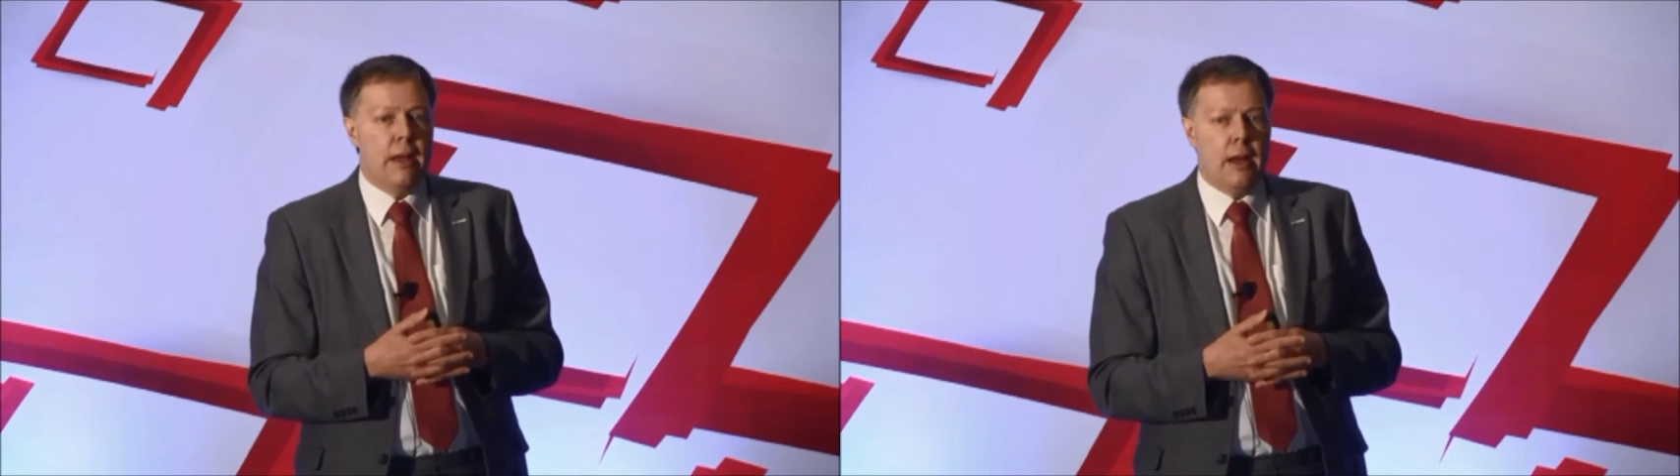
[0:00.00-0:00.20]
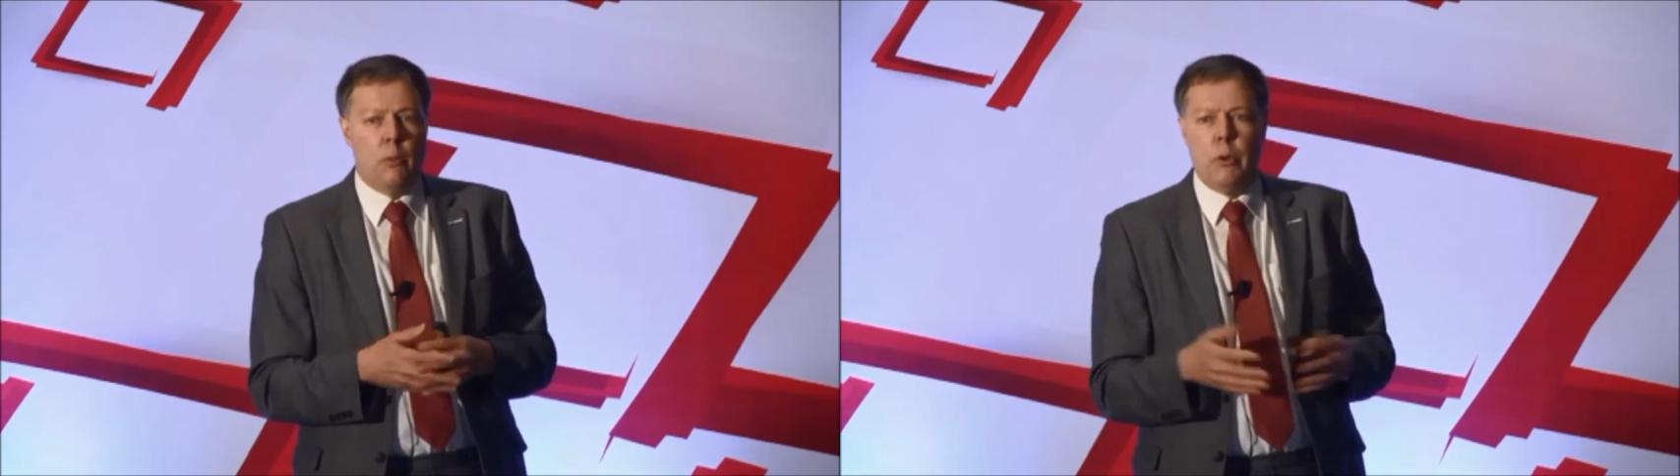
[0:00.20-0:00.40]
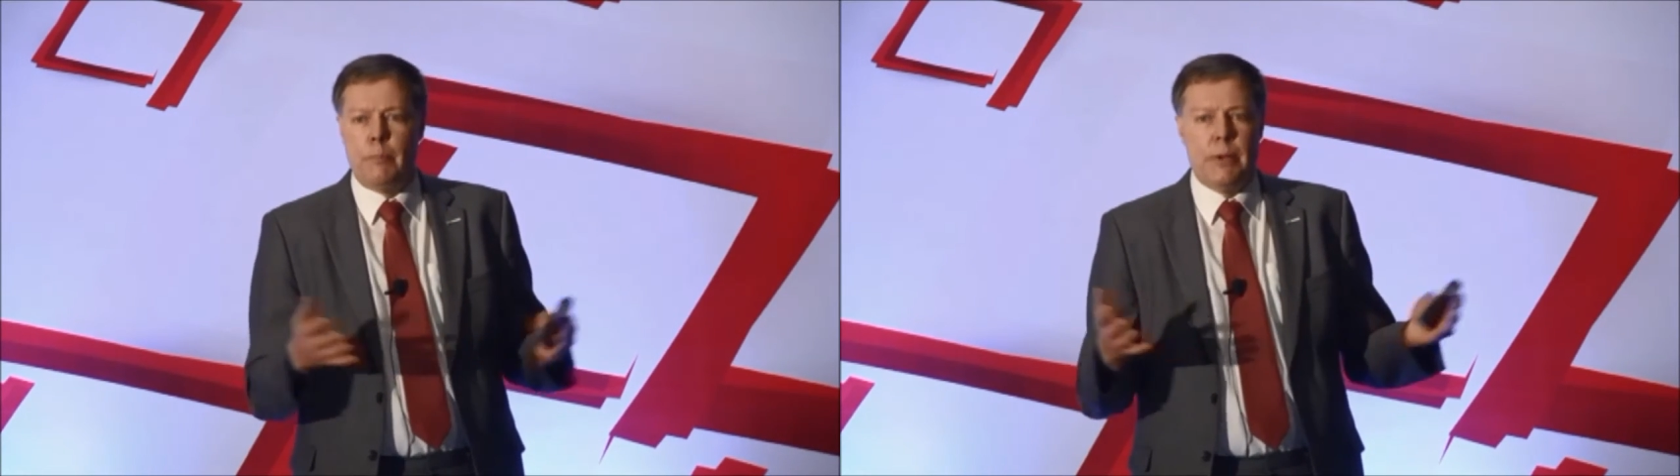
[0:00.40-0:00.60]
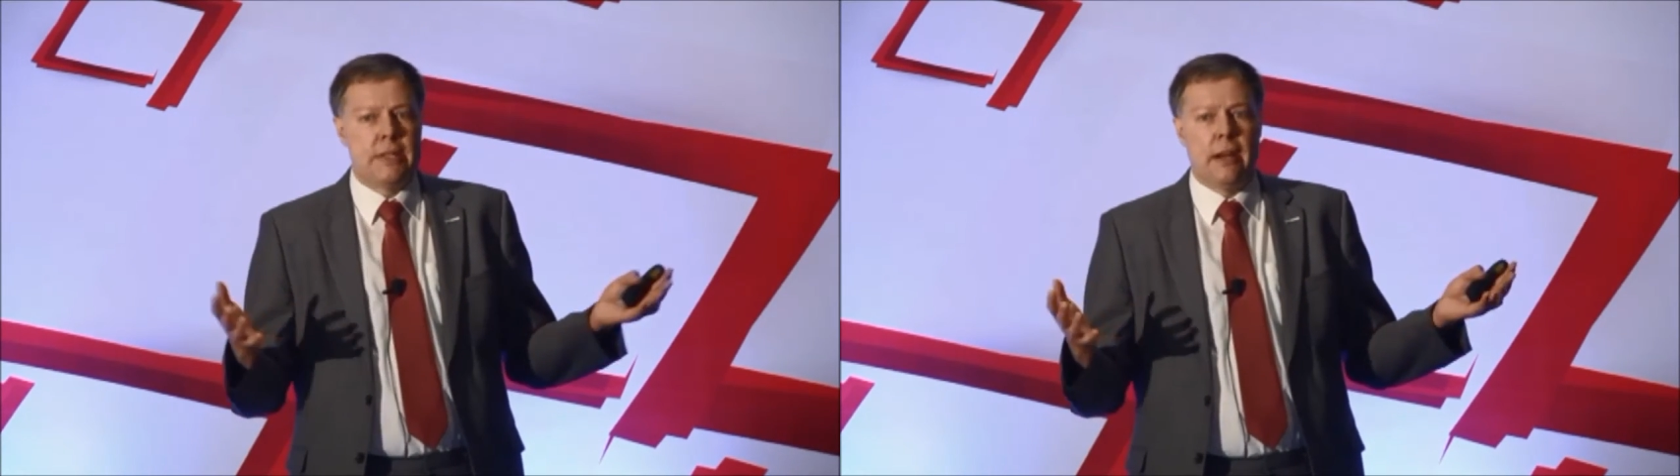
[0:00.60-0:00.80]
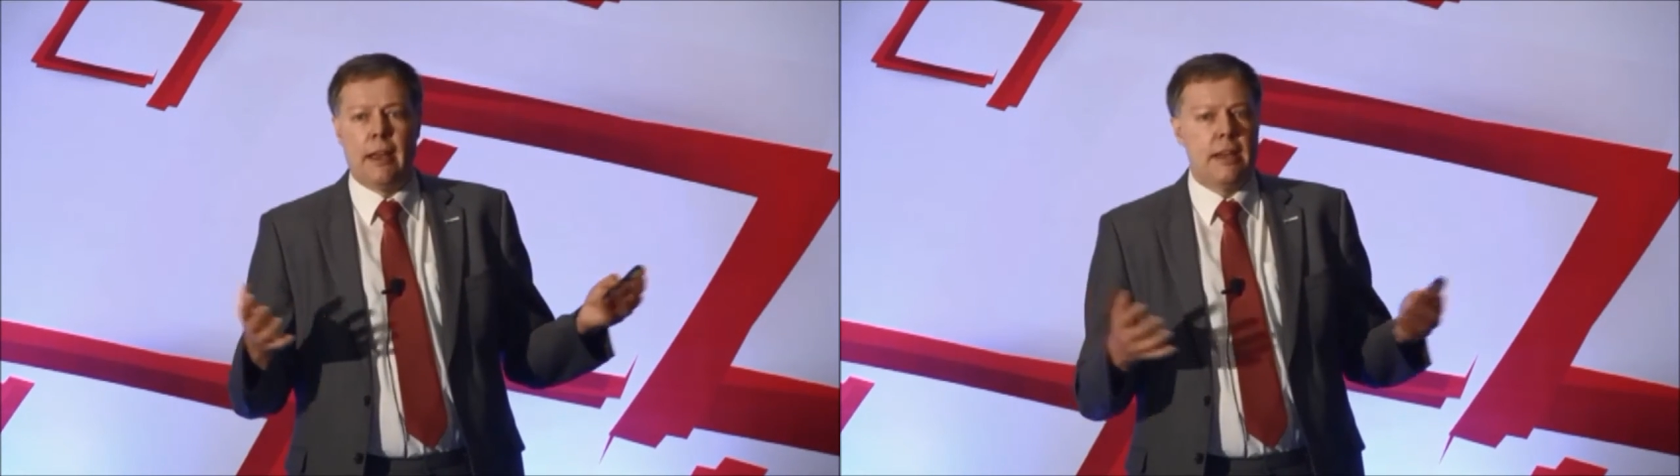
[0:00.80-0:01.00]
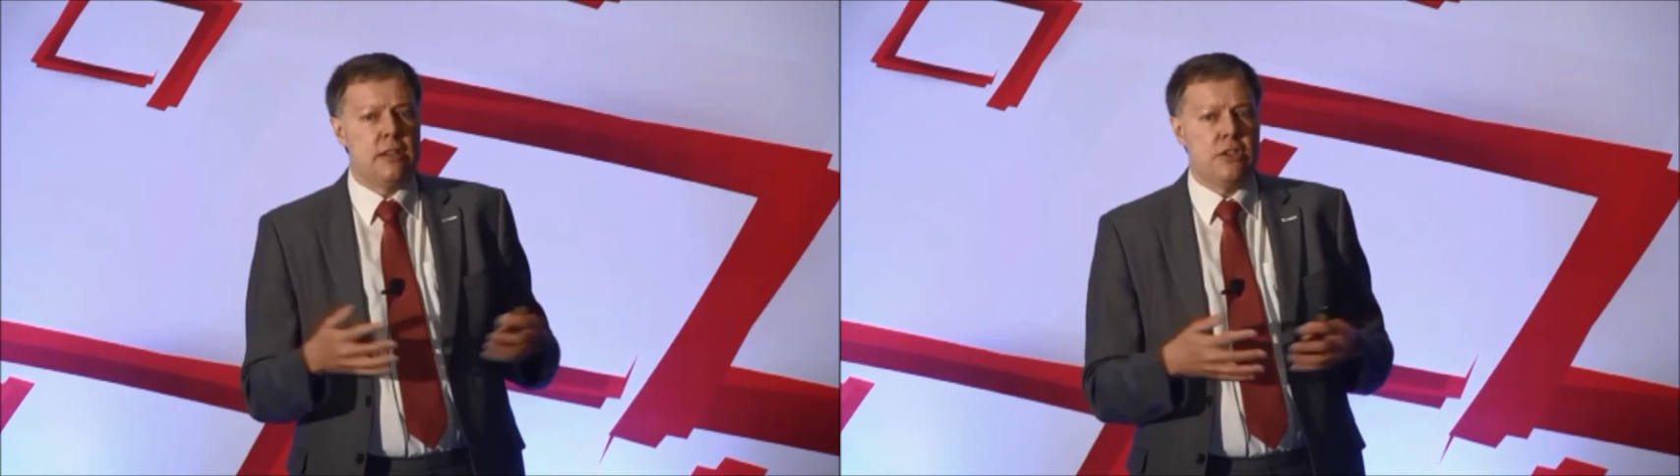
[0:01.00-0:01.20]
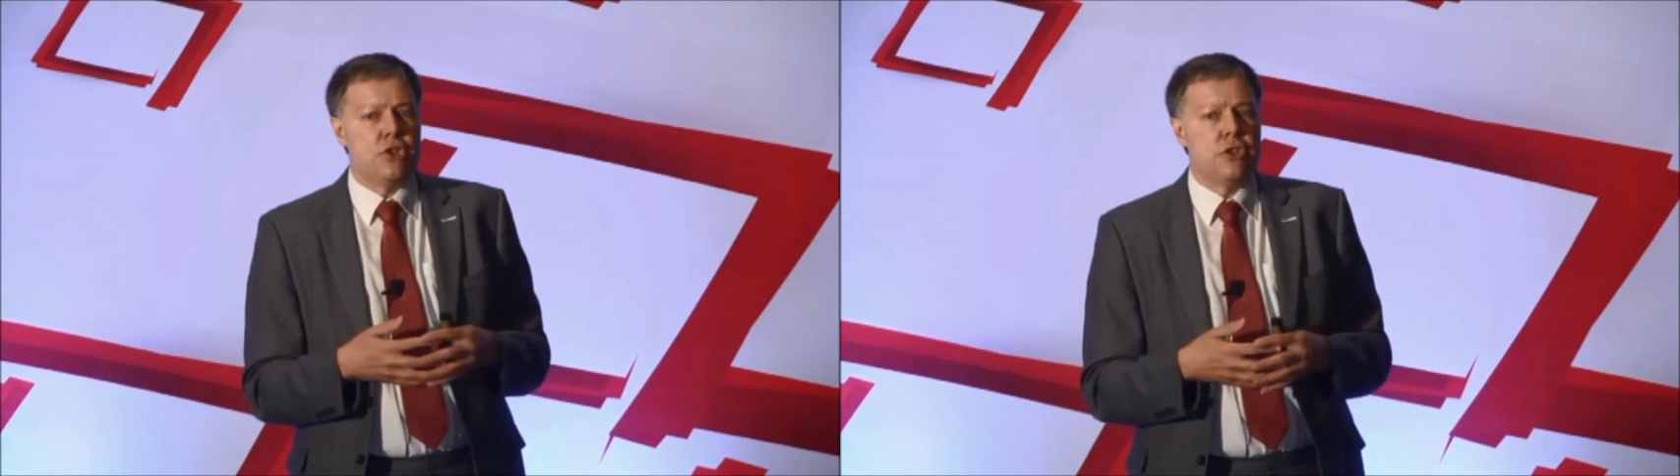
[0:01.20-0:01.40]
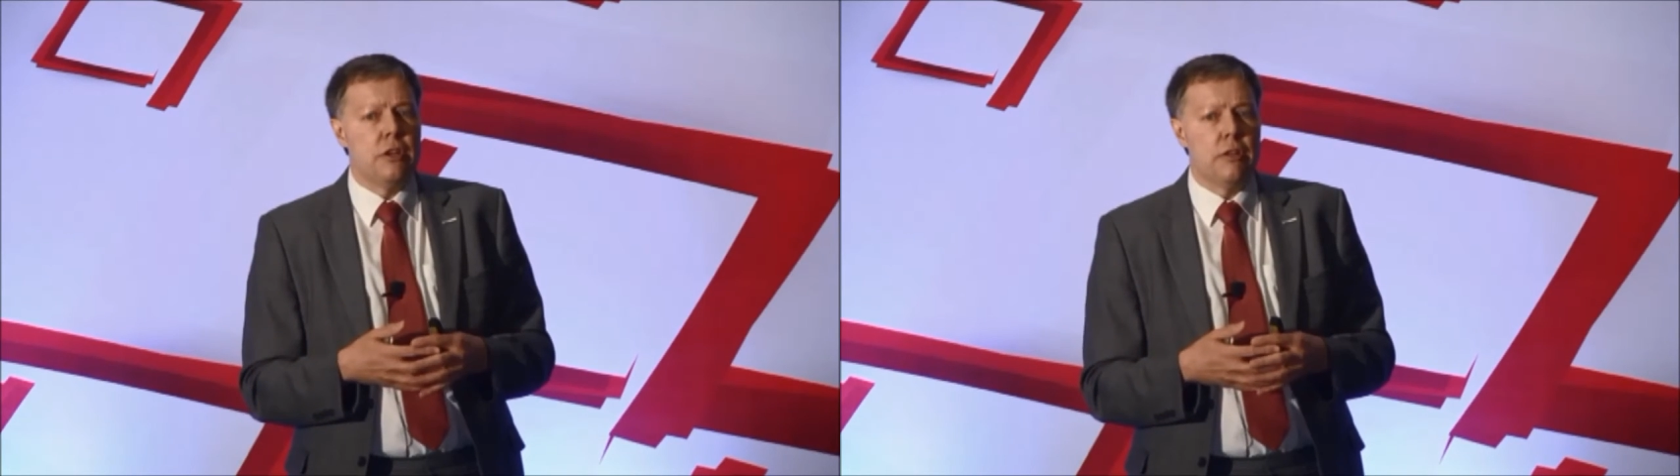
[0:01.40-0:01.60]
and we'd be delighted to
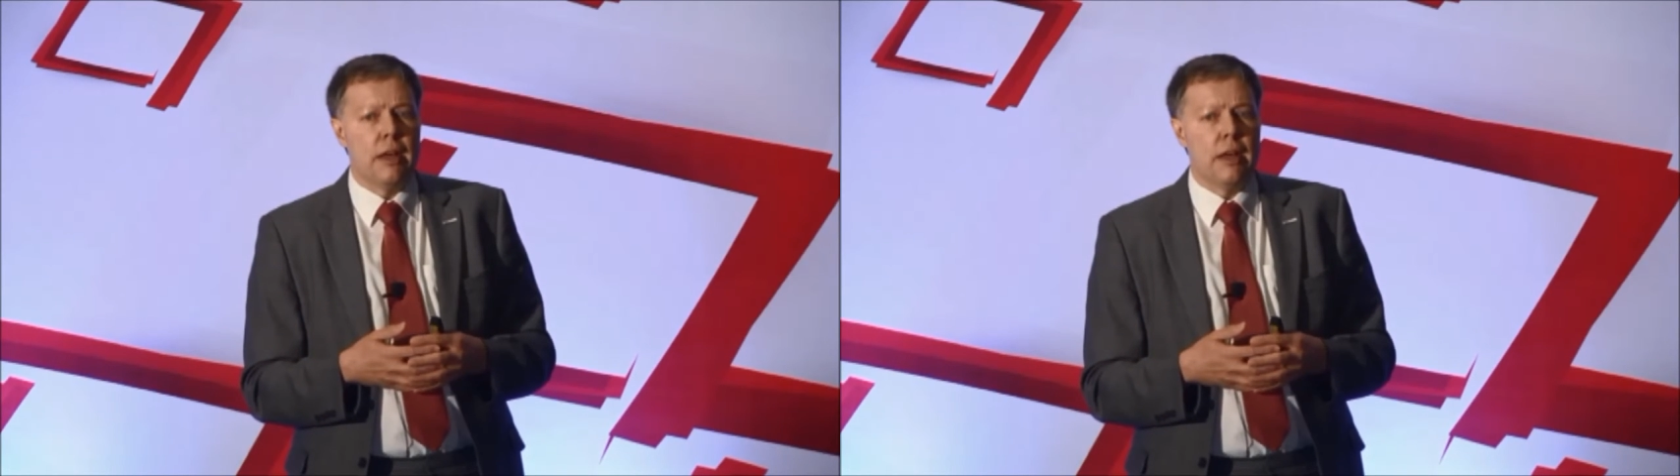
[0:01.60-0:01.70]
see you